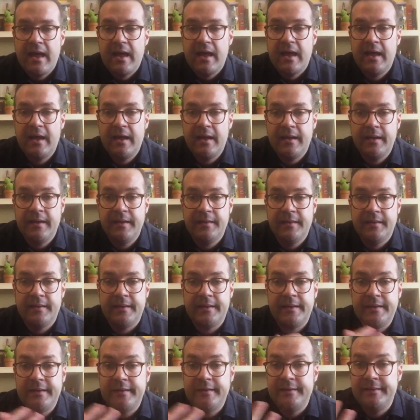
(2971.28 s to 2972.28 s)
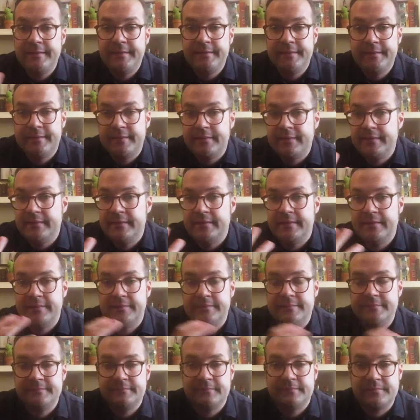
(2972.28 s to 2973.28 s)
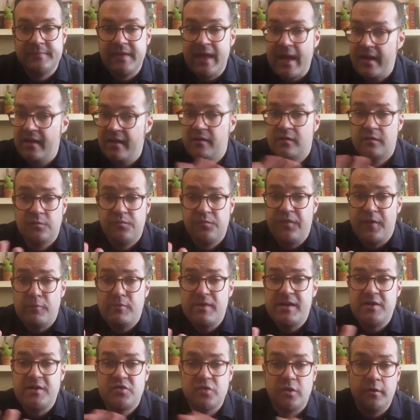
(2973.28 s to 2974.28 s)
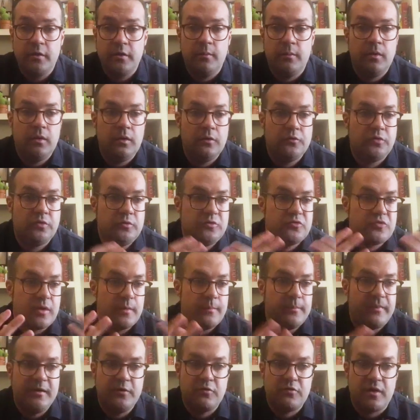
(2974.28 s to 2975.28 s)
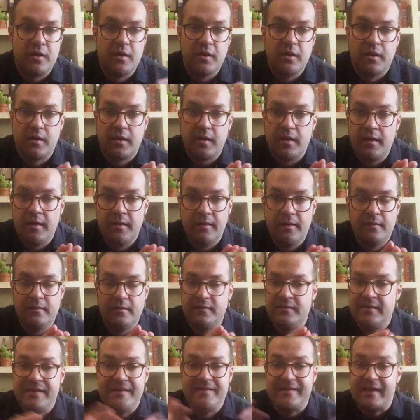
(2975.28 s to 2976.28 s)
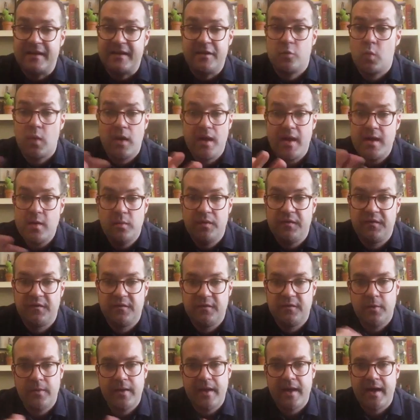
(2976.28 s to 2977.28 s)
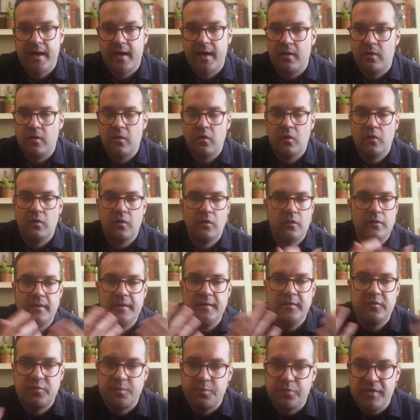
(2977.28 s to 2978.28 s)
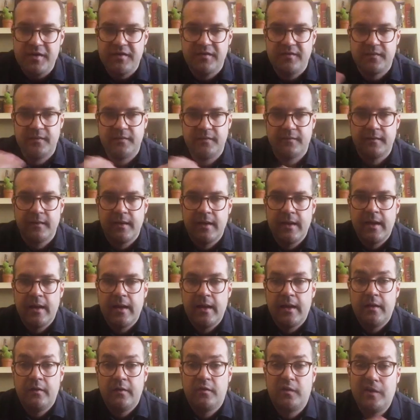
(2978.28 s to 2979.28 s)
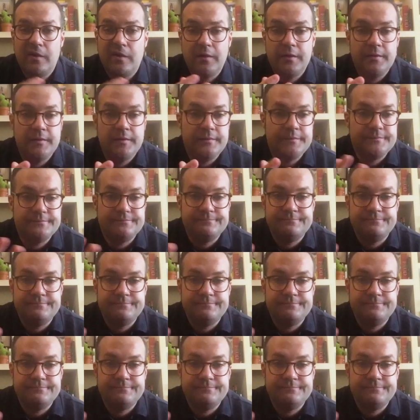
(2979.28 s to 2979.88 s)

Uh, and uh, yeah, it's very enjoyable to drunk, be drunk uh, the Italian way with soda or, or in spritzes. So